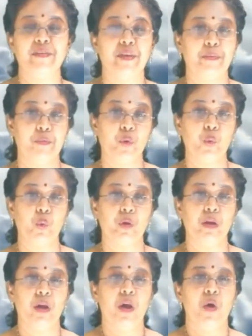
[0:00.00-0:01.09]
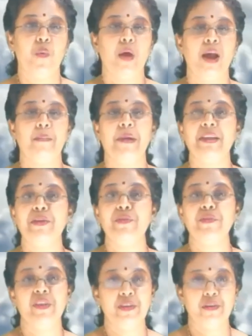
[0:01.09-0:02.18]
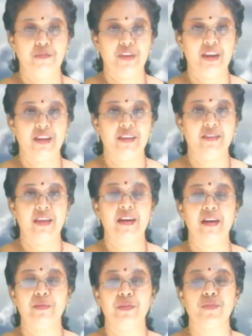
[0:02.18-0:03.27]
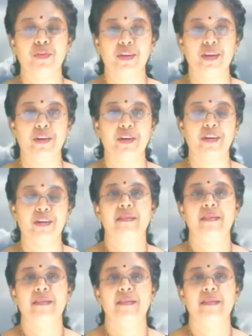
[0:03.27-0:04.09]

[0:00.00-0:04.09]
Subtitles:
grip rule, where by using your fingers around the solenoid,